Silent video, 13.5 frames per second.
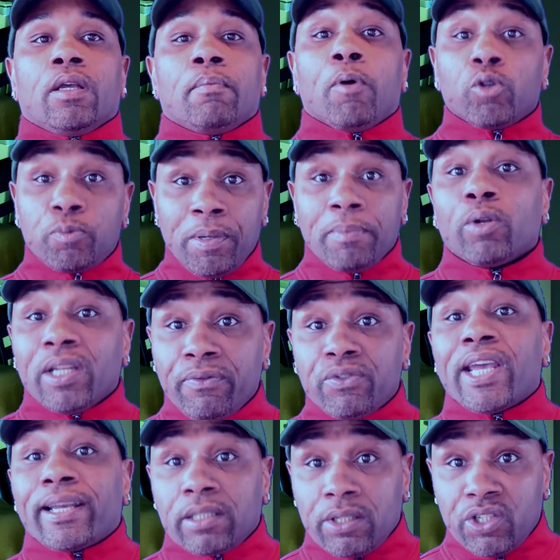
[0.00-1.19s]
Most people live
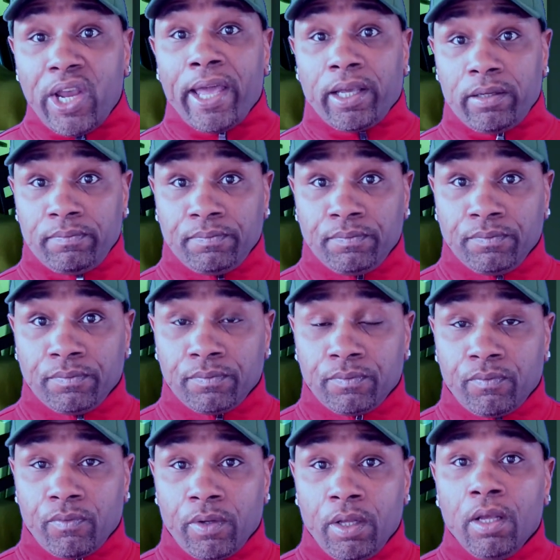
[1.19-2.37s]
check to check.
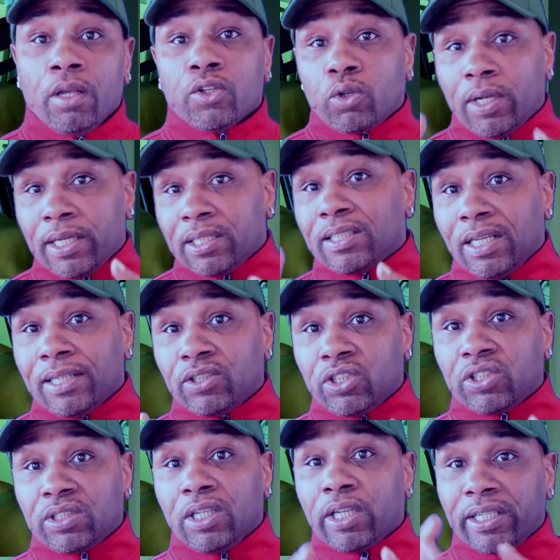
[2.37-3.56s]
So let's
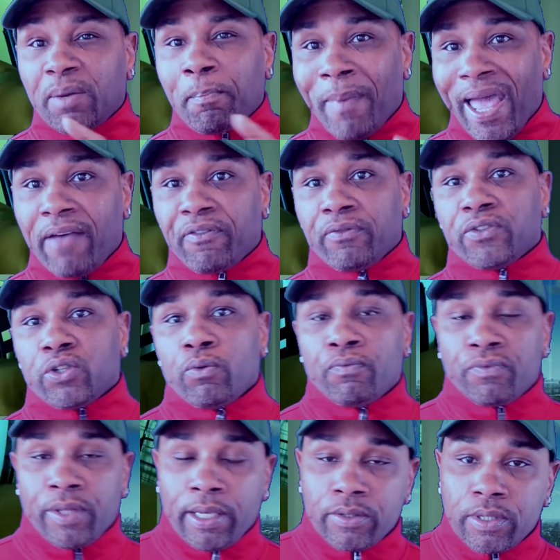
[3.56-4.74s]
just look at the math of certain
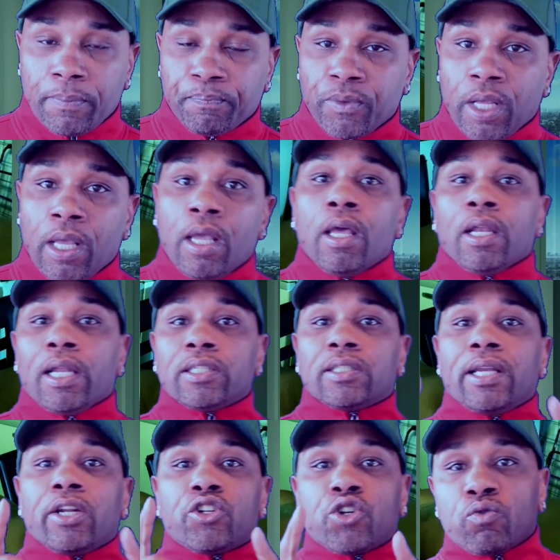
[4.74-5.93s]
things. Let's say
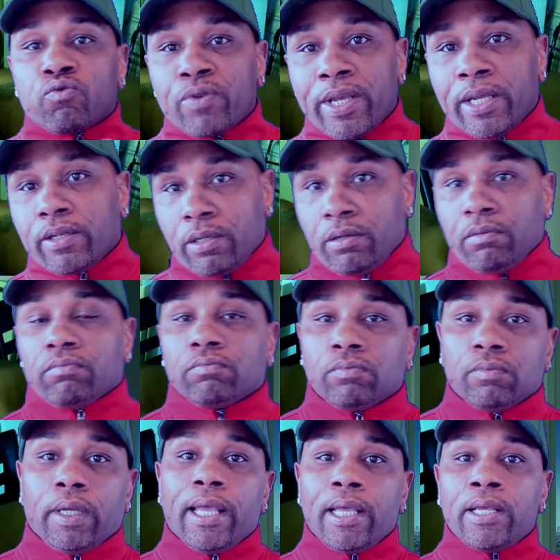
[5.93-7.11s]
that your rent
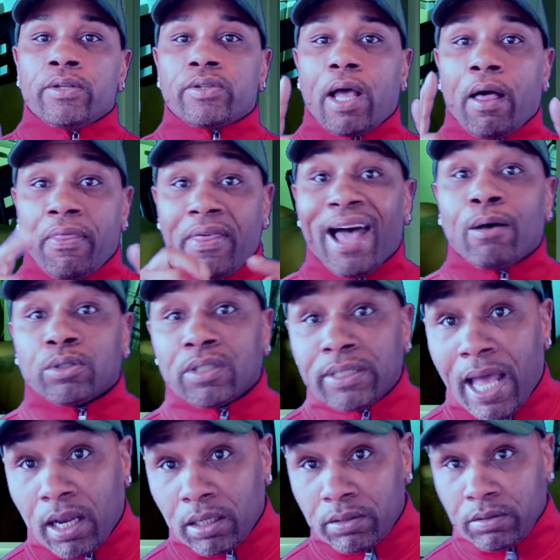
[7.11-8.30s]
is
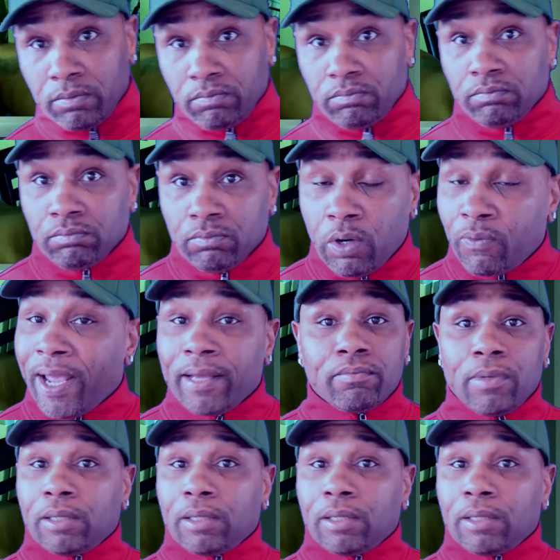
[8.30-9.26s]
$1,000, all right?